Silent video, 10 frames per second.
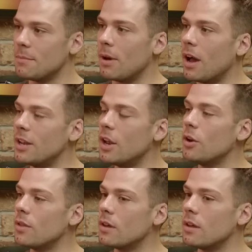But I
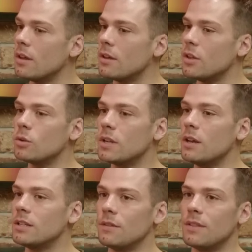know that the
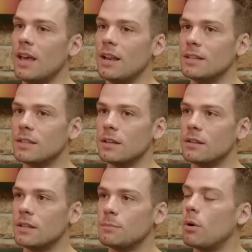alternative then is that
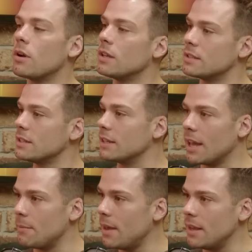this podcast doesn't
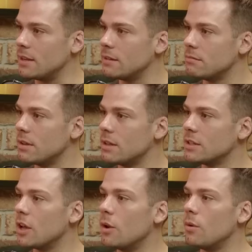get made. Yeah.
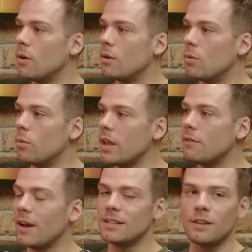So
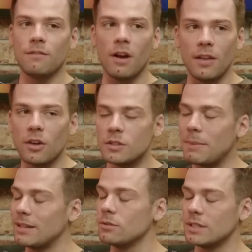we've had to fight those
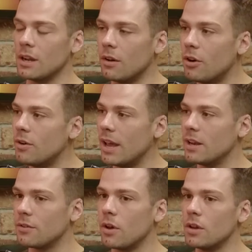battles in our own head
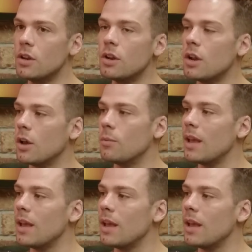of going, no, no, no, we